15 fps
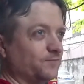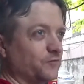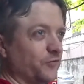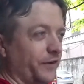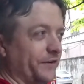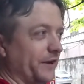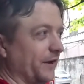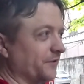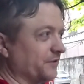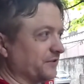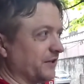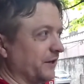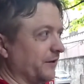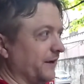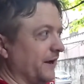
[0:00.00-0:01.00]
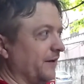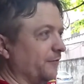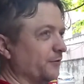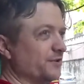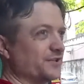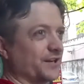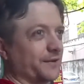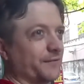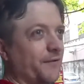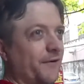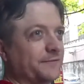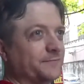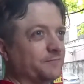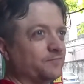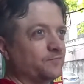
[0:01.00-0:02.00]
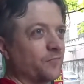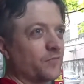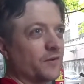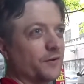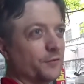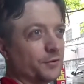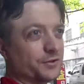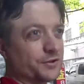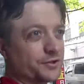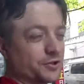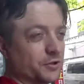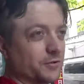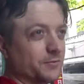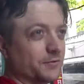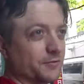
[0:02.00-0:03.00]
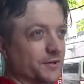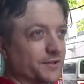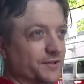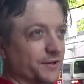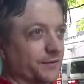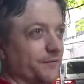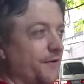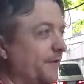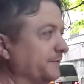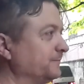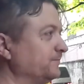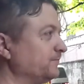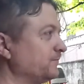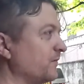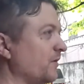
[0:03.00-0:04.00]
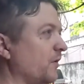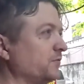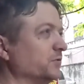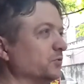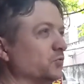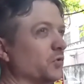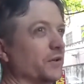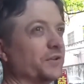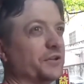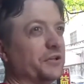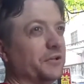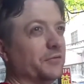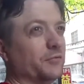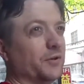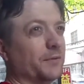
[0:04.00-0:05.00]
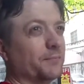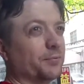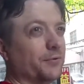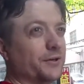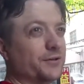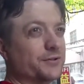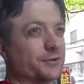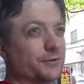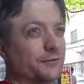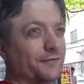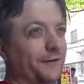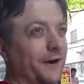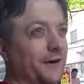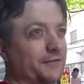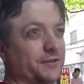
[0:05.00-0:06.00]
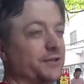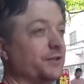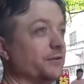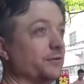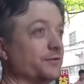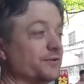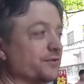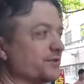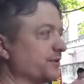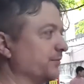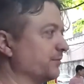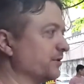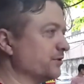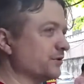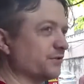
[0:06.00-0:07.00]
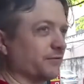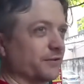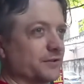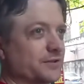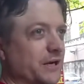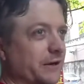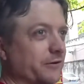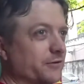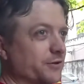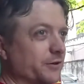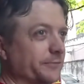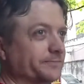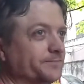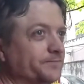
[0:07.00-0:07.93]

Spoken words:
Right now the tire I have weighs like, with the tube, it weighs like 1.25 kilos or something, just for the tire and tube.